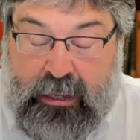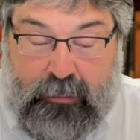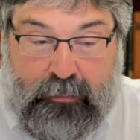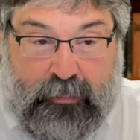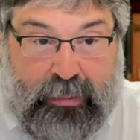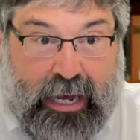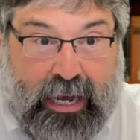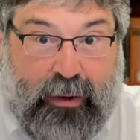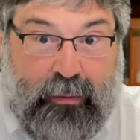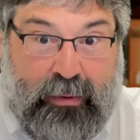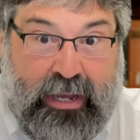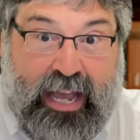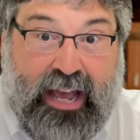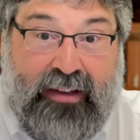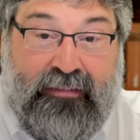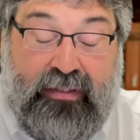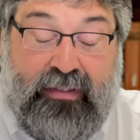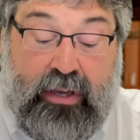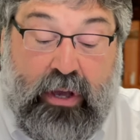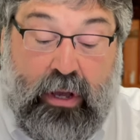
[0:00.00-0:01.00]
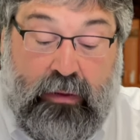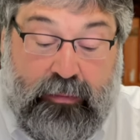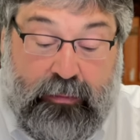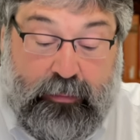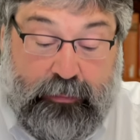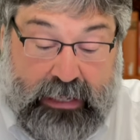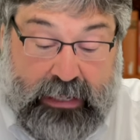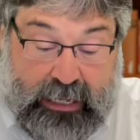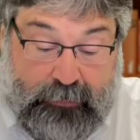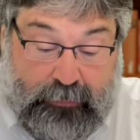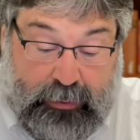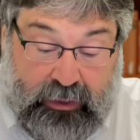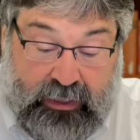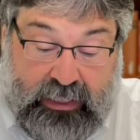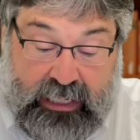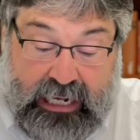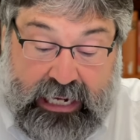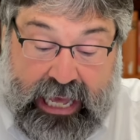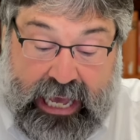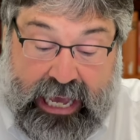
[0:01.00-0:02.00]
But we have the people
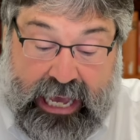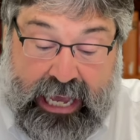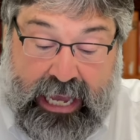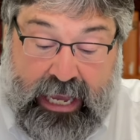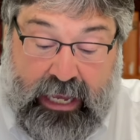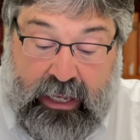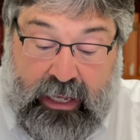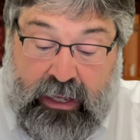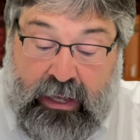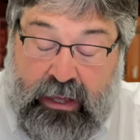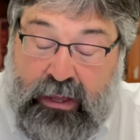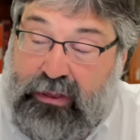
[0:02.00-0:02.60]
today